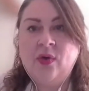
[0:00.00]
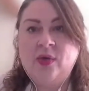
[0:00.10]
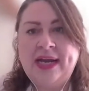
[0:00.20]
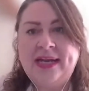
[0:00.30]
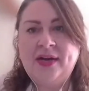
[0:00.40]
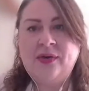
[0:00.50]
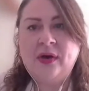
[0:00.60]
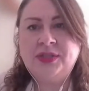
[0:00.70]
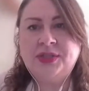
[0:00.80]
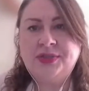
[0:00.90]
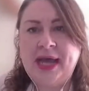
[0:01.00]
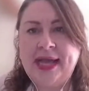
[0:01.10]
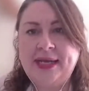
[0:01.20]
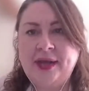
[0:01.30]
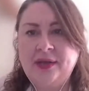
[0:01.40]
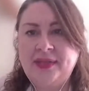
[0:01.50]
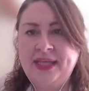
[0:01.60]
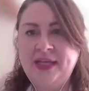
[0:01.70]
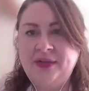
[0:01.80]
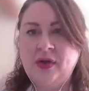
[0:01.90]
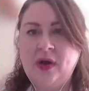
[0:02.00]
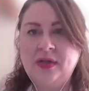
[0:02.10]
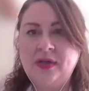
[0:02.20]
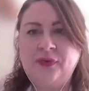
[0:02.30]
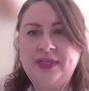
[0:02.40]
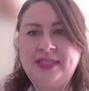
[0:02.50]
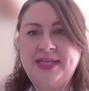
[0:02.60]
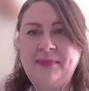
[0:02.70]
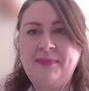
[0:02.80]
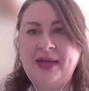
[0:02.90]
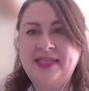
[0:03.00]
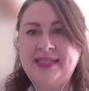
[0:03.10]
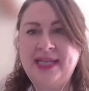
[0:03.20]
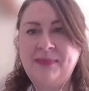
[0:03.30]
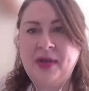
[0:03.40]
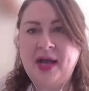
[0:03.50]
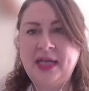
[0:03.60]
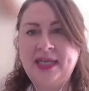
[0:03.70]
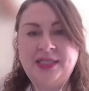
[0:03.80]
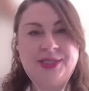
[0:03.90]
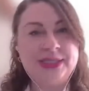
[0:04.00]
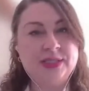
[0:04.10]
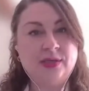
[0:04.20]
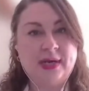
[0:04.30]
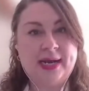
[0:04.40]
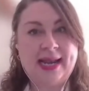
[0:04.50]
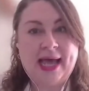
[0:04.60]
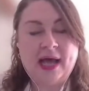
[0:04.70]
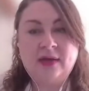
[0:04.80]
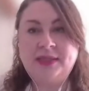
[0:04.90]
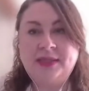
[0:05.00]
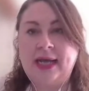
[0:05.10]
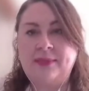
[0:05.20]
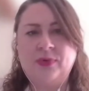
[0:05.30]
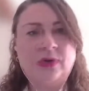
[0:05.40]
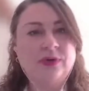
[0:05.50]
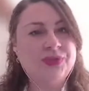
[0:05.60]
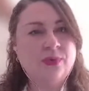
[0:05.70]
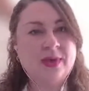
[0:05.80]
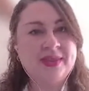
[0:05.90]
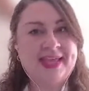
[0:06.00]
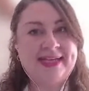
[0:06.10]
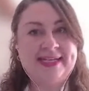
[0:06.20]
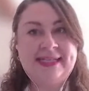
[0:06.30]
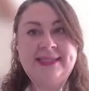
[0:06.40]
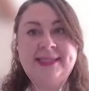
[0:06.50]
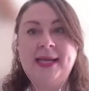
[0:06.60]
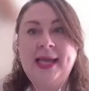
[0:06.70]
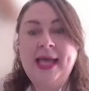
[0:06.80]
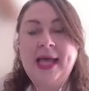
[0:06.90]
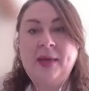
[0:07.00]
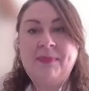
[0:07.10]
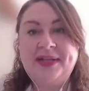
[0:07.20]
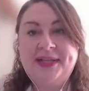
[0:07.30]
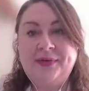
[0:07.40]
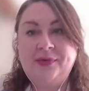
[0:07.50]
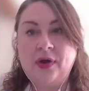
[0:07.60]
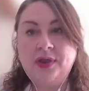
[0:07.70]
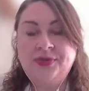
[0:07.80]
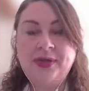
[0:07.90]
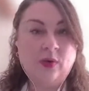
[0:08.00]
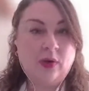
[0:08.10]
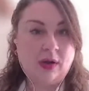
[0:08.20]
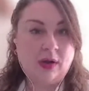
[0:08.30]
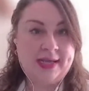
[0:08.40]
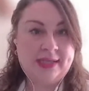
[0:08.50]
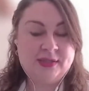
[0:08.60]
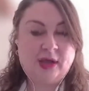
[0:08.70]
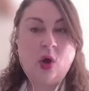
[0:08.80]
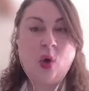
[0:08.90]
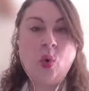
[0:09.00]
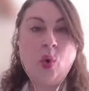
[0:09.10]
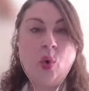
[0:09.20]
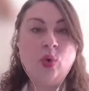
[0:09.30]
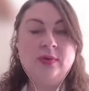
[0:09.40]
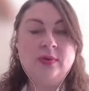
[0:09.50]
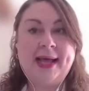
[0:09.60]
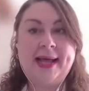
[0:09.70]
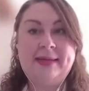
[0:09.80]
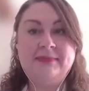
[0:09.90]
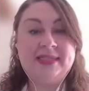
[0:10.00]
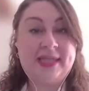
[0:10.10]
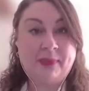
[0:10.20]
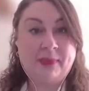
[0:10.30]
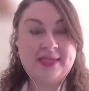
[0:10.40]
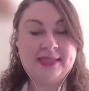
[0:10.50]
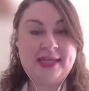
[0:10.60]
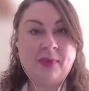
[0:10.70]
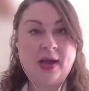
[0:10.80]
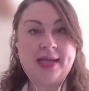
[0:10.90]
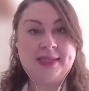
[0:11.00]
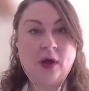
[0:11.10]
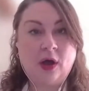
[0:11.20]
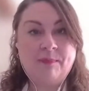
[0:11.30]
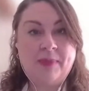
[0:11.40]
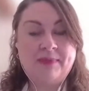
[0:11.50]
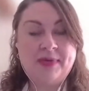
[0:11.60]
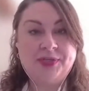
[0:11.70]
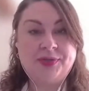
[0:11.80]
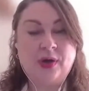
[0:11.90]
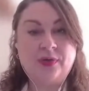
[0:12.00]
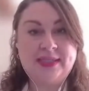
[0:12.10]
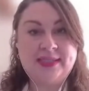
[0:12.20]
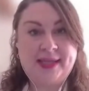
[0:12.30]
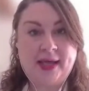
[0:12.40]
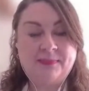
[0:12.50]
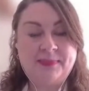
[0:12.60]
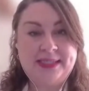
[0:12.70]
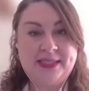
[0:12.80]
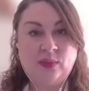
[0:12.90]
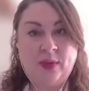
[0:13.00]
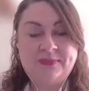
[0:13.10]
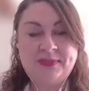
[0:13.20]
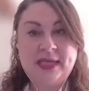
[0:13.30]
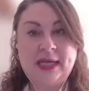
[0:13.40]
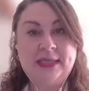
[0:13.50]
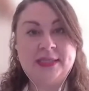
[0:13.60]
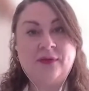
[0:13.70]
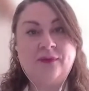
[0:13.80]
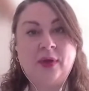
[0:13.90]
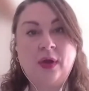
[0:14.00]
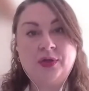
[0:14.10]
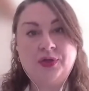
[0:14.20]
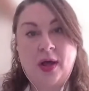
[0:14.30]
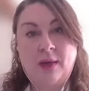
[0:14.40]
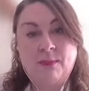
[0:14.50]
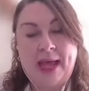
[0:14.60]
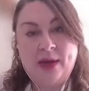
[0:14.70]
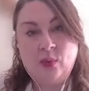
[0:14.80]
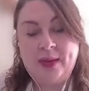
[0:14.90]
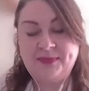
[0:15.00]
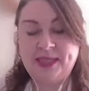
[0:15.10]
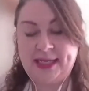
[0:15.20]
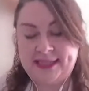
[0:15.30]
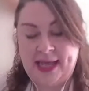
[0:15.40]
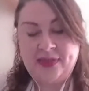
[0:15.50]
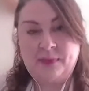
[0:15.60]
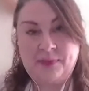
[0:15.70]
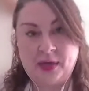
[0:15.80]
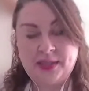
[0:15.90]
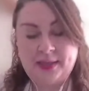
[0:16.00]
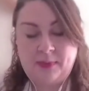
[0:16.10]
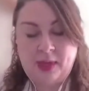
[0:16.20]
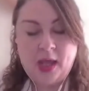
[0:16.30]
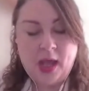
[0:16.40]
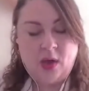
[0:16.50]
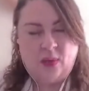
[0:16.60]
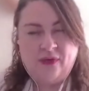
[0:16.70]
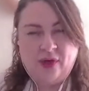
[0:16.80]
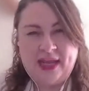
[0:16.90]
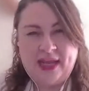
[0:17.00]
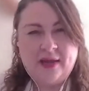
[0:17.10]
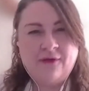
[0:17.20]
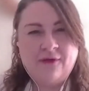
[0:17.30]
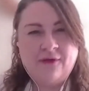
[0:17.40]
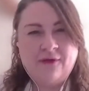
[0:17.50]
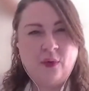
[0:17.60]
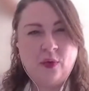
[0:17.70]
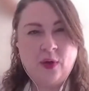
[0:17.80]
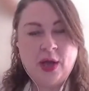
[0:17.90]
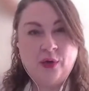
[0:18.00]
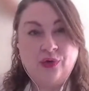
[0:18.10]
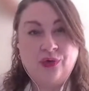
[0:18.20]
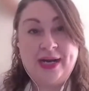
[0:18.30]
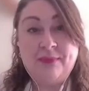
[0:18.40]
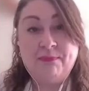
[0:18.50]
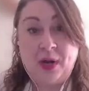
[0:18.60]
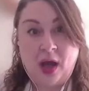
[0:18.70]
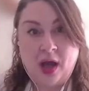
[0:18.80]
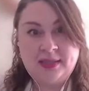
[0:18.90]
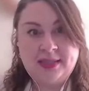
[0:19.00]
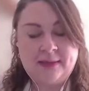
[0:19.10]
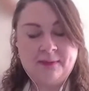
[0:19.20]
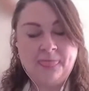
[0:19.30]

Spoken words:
All right, Lerato, I note that you asked for a step-by-step guide and she's not allowed. I'm not sure what that is, but Lerato and colleagues, all step-by-step guides are published on the CIPC website. If you go to our main website at the bottom, we've got, I think, 4 green blocks.